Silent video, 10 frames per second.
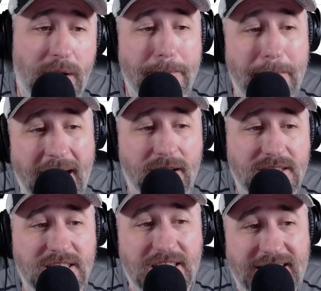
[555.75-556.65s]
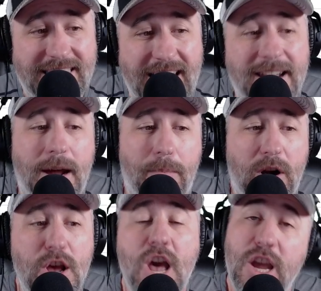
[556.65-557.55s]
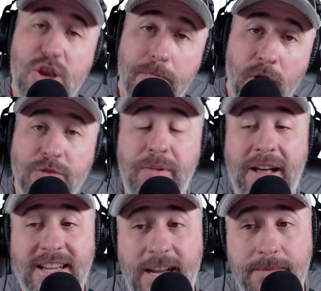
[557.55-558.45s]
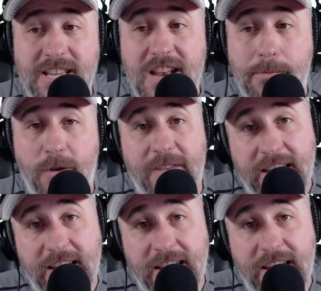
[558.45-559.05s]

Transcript: What matters is you take that number and you multiply it times the number of